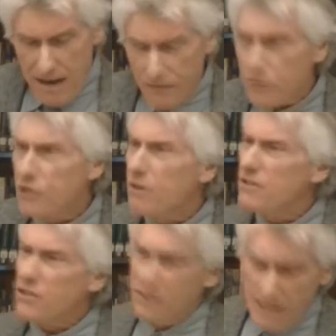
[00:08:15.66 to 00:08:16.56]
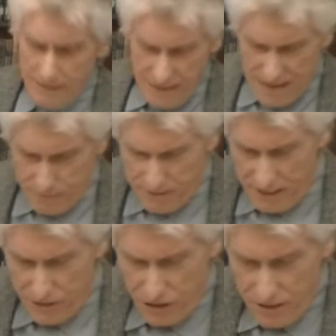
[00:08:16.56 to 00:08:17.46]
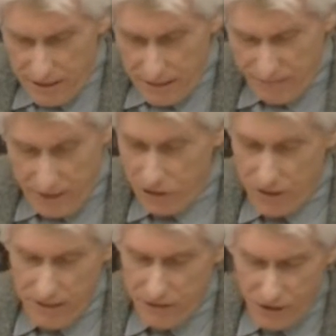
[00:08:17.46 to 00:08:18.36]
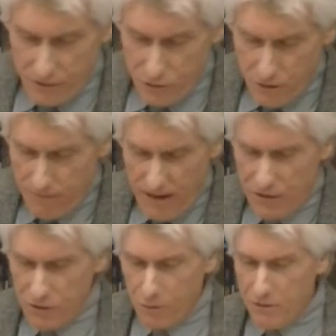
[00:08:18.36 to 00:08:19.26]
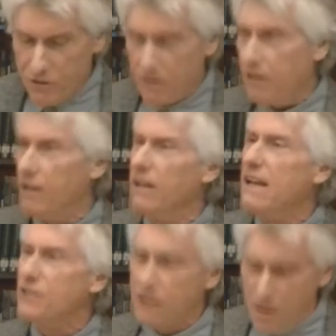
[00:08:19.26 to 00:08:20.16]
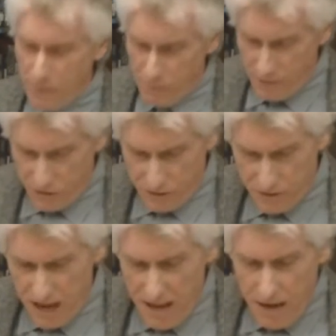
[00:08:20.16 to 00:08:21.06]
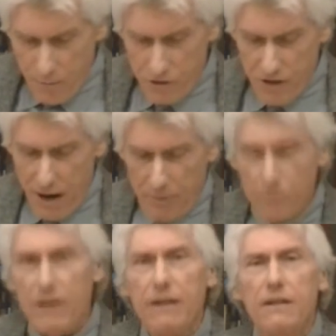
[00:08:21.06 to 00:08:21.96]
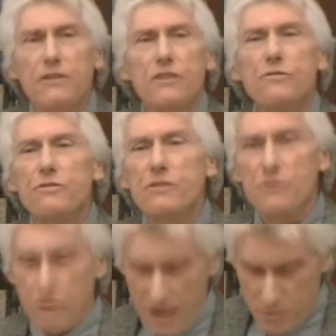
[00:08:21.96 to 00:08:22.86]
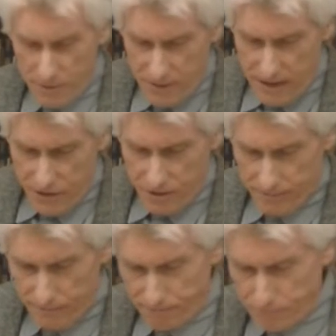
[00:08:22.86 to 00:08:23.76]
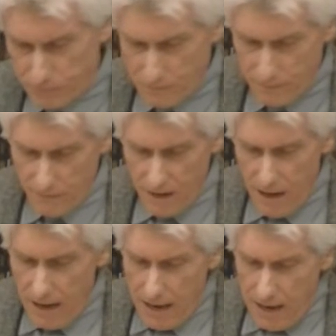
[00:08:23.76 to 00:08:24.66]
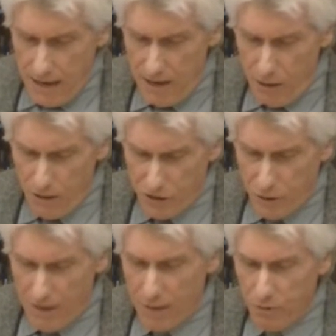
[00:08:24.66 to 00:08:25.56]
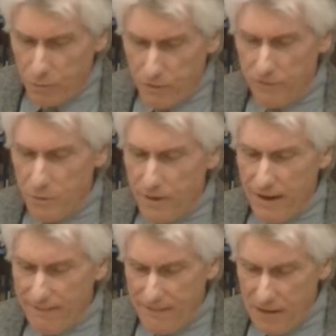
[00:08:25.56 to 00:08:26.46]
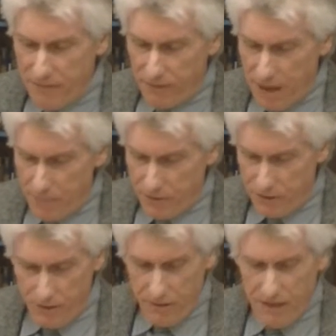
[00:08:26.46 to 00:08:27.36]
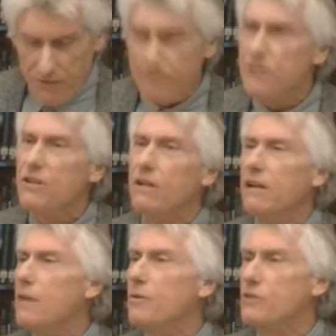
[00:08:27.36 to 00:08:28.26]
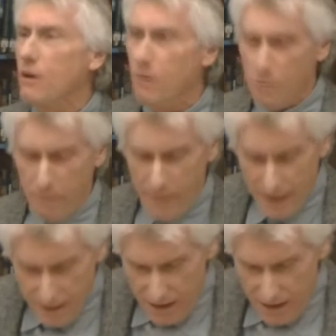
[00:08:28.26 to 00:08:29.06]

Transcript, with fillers: After a short stint at teaching, uh, teaching at Selinsgrove High School, he started a landscaping business which complemented his interest in transportation. He also had what proved to be a fateful opportunity to visit a neighbor's home